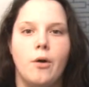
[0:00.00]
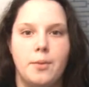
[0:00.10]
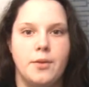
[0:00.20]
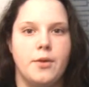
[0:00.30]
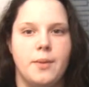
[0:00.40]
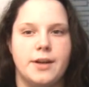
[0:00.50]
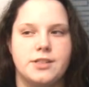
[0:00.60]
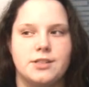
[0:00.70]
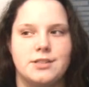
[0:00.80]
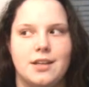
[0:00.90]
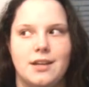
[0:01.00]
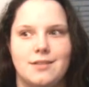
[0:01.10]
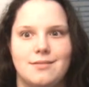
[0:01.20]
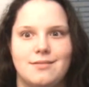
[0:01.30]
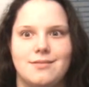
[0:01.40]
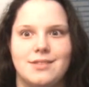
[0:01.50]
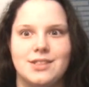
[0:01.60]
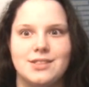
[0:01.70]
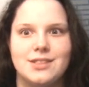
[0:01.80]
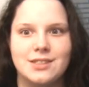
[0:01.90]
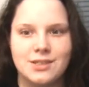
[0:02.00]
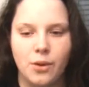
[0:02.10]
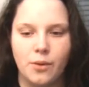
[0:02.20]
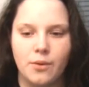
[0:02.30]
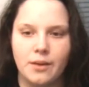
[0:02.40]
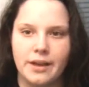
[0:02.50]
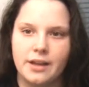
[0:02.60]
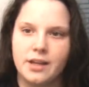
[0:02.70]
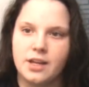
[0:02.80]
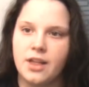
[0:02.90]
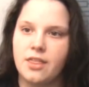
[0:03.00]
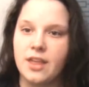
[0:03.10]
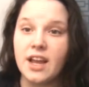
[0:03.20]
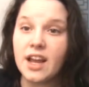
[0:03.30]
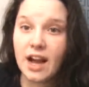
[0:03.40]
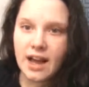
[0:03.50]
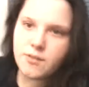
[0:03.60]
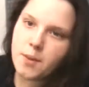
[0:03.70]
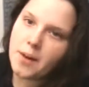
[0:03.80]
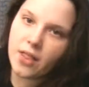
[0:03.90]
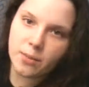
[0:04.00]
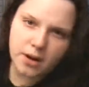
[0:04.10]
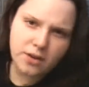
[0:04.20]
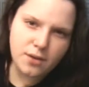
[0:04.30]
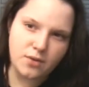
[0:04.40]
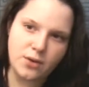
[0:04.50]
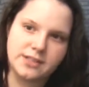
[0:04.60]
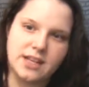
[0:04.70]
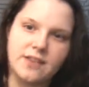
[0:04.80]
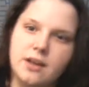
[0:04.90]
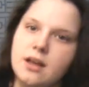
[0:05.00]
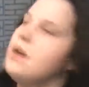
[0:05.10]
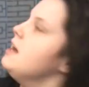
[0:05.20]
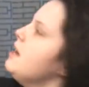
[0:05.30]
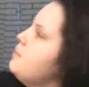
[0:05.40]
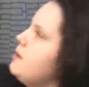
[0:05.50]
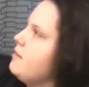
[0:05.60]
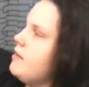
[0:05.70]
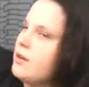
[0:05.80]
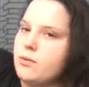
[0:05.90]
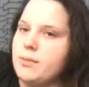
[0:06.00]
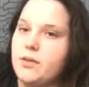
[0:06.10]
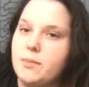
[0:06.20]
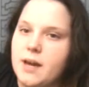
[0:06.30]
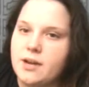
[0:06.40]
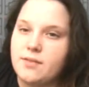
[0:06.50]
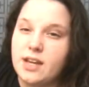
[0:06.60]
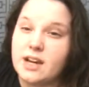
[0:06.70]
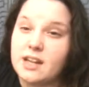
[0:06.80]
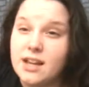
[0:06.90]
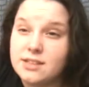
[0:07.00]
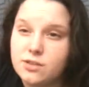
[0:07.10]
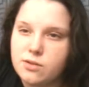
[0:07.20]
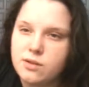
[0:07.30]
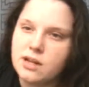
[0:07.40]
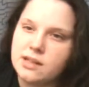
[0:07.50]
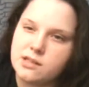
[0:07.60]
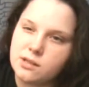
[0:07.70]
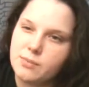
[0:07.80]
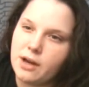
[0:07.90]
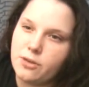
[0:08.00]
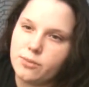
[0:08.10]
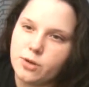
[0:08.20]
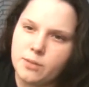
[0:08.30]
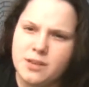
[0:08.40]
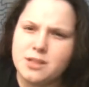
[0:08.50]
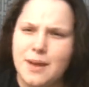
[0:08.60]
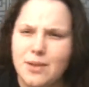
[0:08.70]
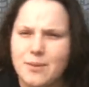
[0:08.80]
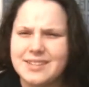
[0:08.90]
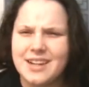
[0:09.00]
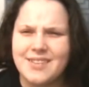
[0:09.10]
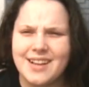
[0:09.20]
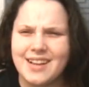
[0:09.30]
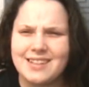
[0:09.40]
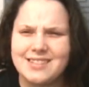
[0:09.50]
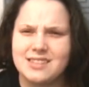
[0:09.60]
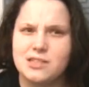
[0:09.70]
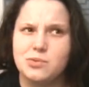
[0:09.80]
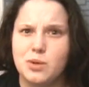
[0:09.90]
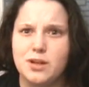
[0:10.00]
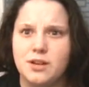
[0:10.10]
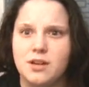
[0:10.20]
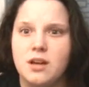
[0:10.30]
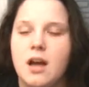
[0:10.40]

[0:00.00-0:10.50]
opened all the packages and there's this whole like thing I have in my bathroom. I don't know if you guys have it, but it like would be on the back of like a closet door, not like the bathroom door. But this bathroom doesn't have any closets. It's weird.